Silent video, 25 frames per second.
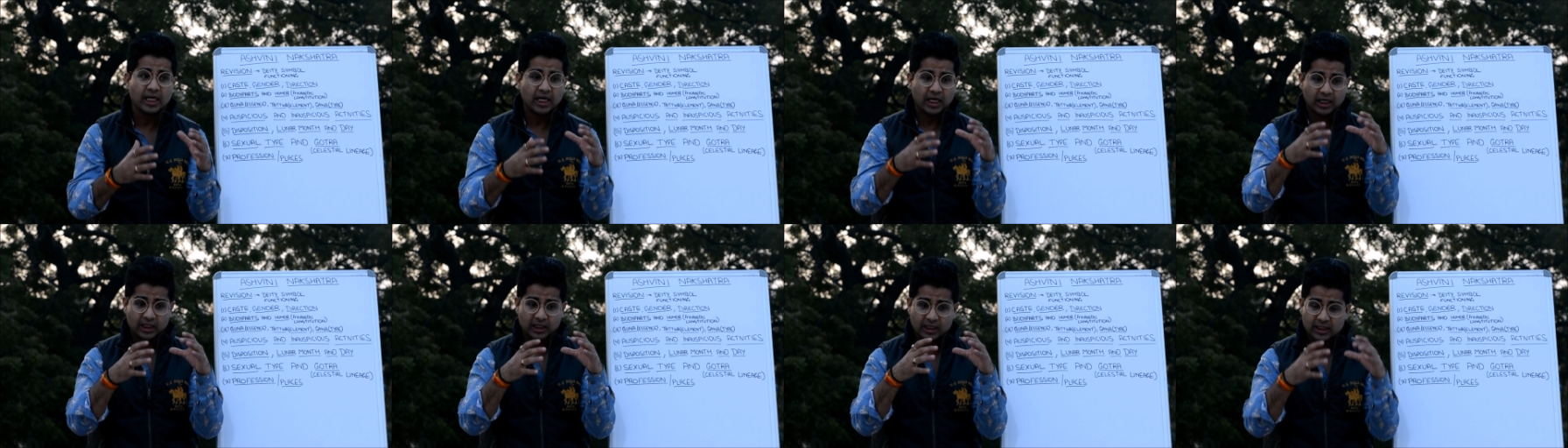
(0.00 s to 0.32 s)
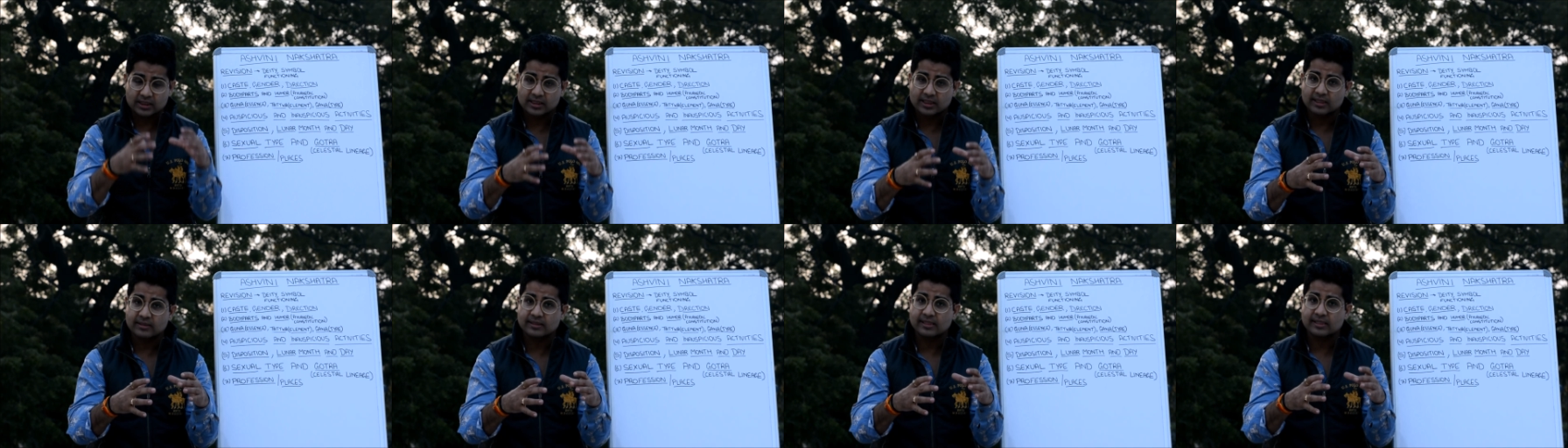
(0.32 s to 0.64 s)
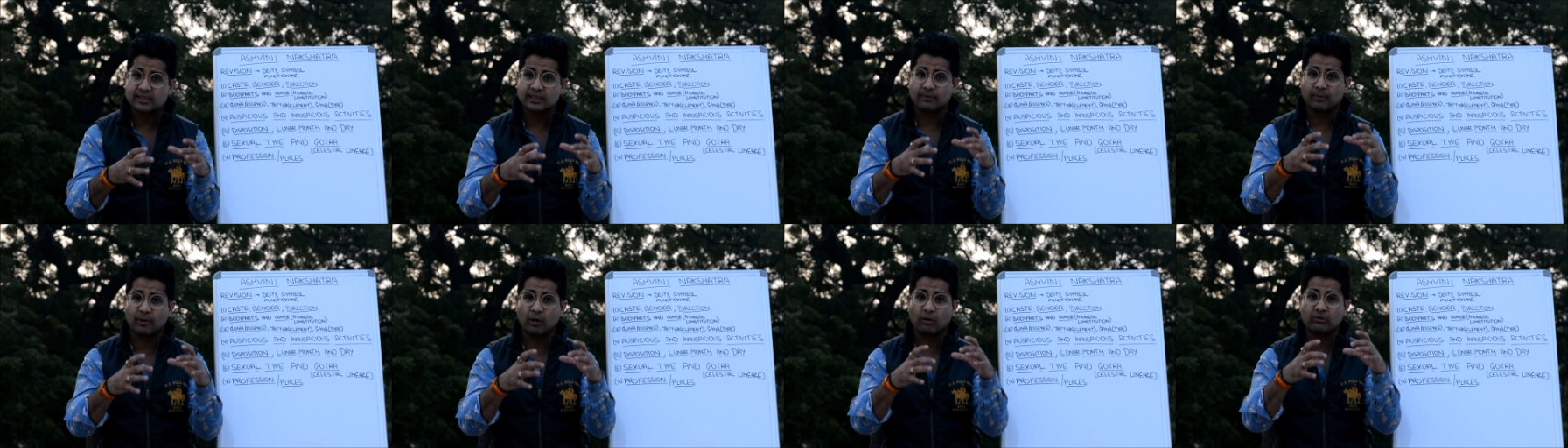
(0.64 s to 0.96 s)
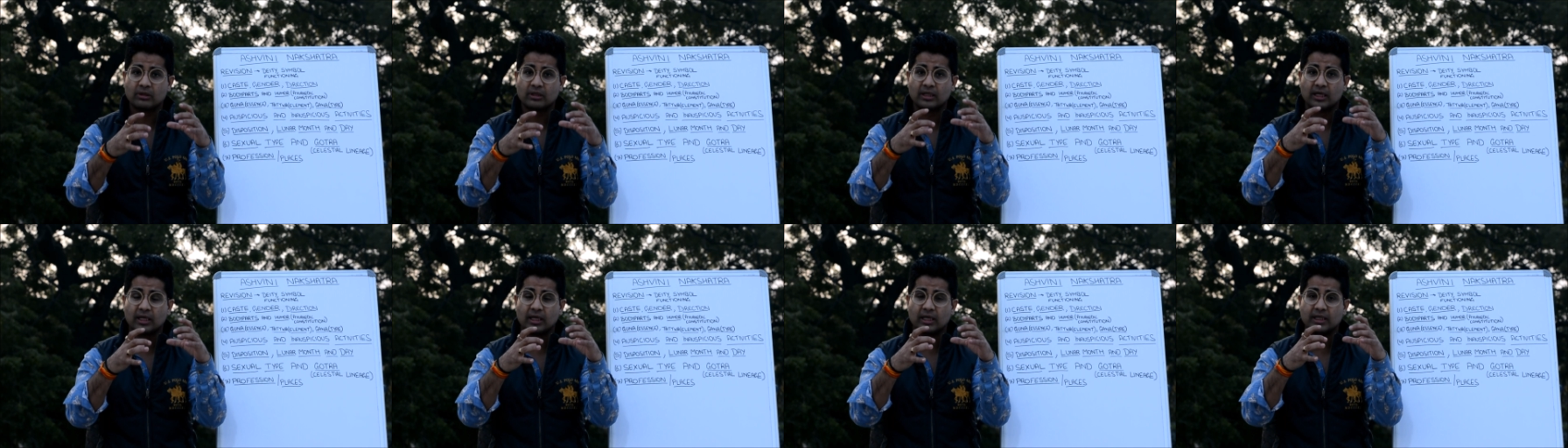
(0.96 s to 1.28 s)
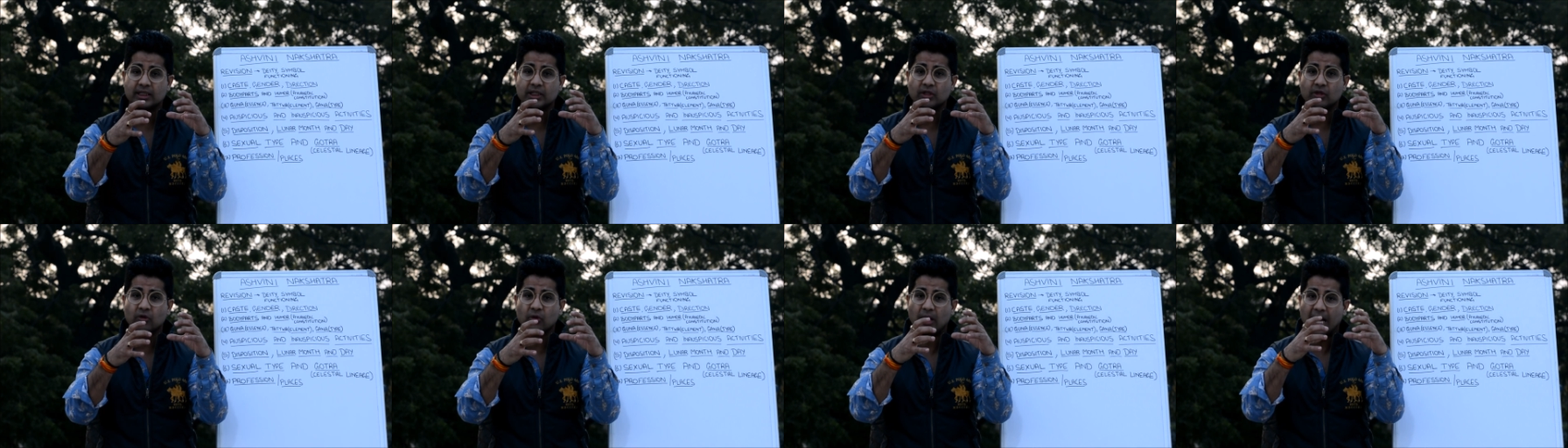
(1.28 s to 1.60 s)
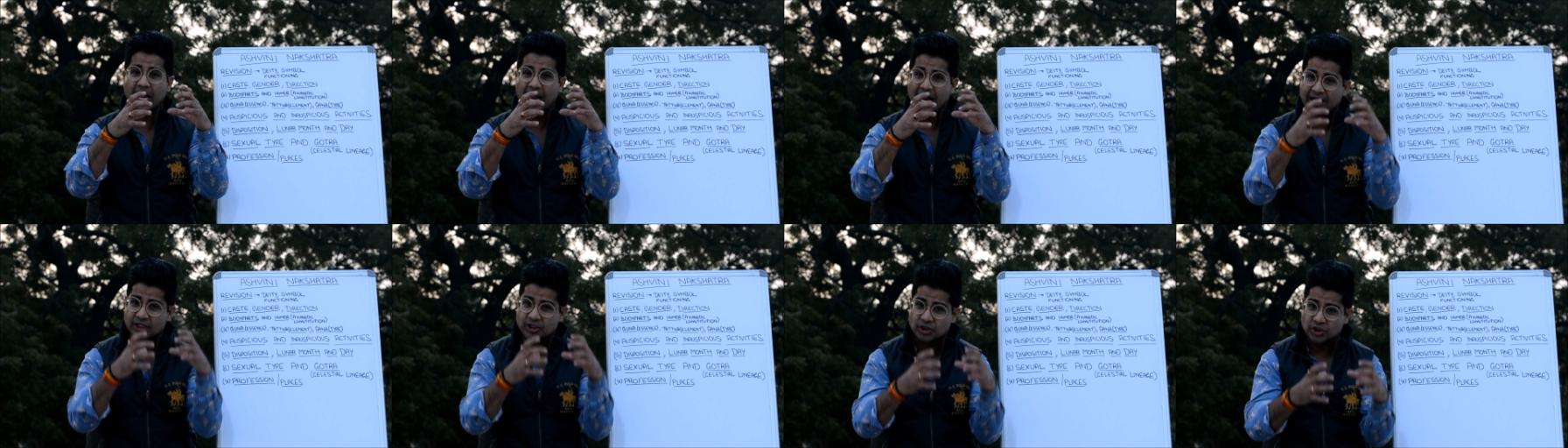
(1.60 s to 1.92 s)
Rajas is about the, you know,
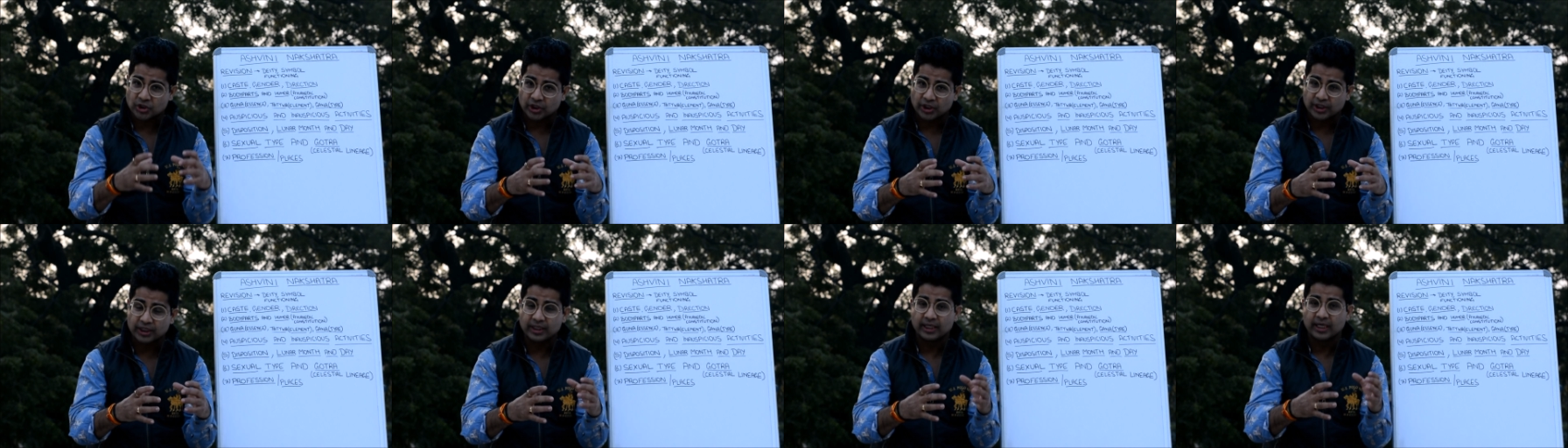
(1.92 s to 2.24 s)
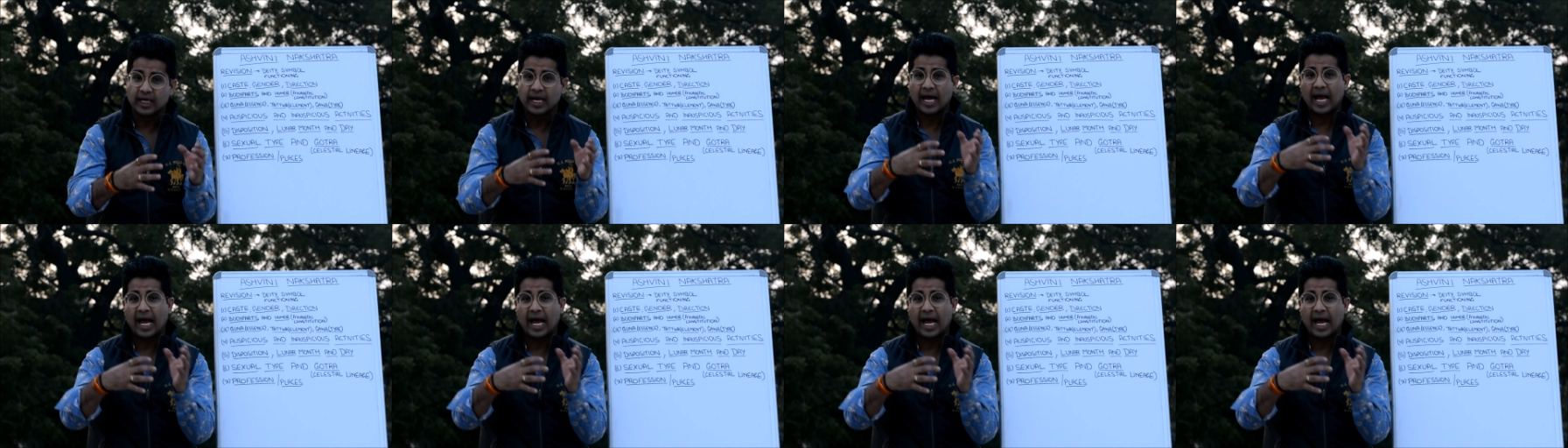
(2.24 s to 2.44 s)
action,